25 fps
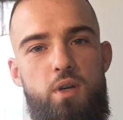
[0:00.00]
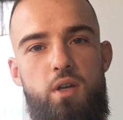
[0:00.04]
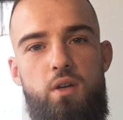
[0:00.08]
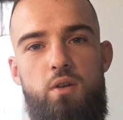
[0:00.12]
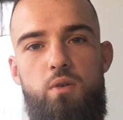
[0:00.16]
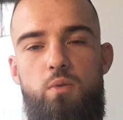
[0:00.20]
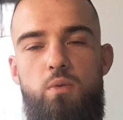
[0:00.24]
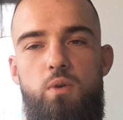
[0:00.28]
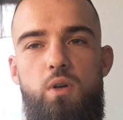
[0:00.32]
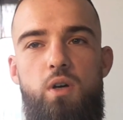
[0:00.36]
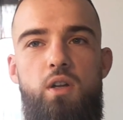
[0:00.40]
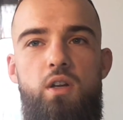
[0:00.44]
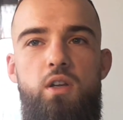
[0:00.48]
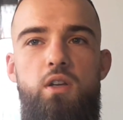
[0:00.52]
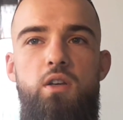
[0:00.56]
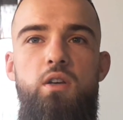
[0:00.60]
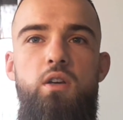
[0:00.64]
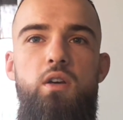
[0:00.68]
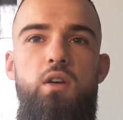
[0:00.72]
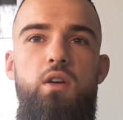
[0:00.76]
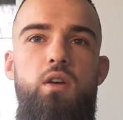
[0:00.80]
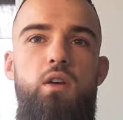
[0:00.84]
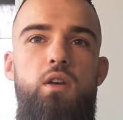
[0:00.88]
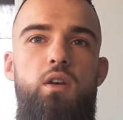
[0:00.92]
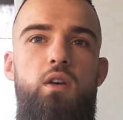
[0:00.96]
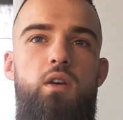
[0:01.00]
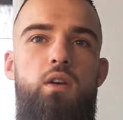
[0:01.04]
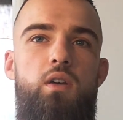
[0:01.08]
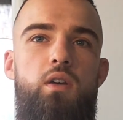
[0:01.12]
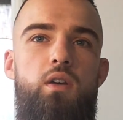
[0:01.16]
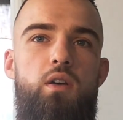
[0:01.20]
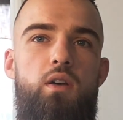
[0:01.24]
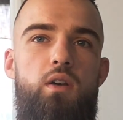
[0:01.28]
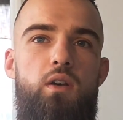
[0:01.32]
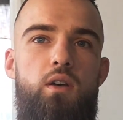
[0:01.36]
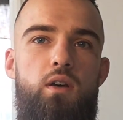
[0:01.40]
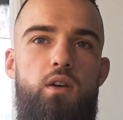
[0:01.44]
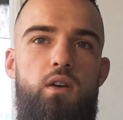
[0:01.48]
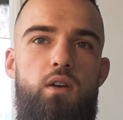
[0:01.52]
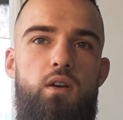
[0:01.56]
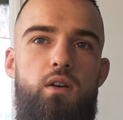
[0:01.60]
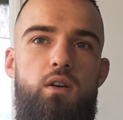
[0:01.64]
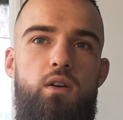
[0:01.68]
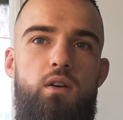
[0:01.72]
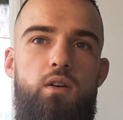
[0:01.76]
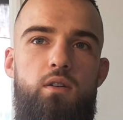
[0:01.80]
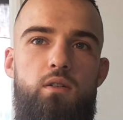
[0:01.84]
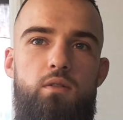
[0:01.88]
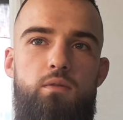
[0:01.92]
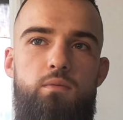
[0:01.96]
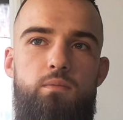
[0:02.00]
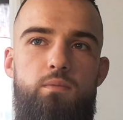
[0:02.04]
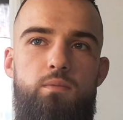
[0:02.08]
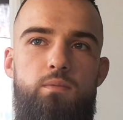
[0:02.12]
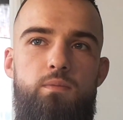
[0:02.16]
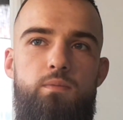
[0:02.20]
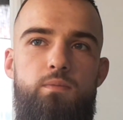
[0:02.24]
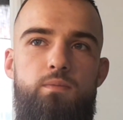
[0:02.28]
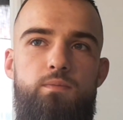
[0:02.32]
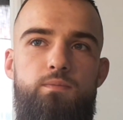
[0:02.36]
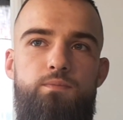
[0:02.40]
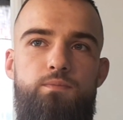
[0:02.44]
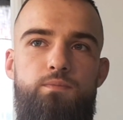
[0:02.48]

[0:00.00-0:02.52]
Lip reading: karate. Um,